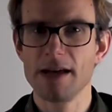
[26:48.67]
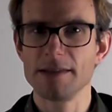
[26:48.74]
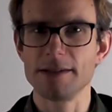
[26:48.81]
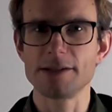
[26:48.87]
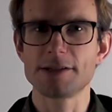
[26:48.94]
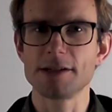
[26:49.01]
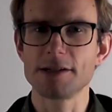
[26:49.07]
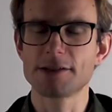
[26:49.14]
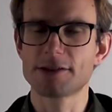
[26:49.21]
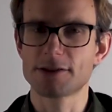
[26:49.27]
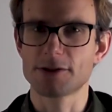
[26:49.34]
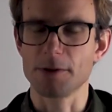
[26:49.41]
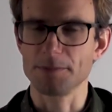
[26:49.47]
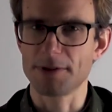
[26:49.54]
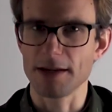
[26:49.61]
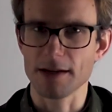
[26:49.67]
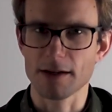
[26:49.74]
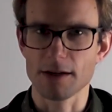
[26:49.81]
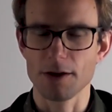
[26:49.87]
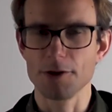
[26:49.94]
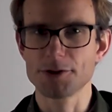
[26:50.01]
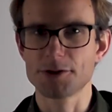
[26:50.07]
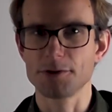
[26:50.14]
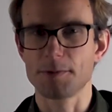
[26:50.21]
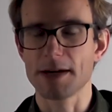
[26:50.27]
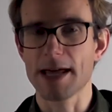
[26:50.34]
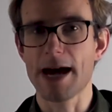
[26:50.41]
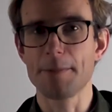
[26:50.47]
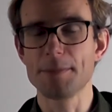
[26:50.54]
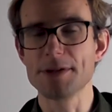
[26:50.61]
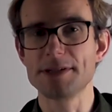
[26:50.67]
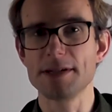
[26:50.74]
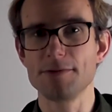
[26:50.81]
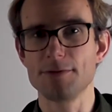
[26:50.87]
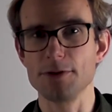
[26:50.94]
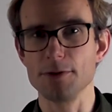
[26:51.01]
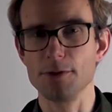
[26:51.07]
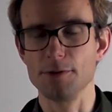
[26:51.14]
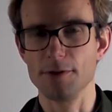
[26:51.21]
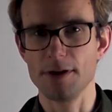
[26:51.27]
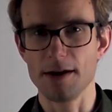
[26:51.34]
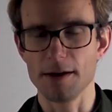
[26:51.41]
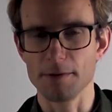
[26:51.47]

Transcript: This is something close to what happens if you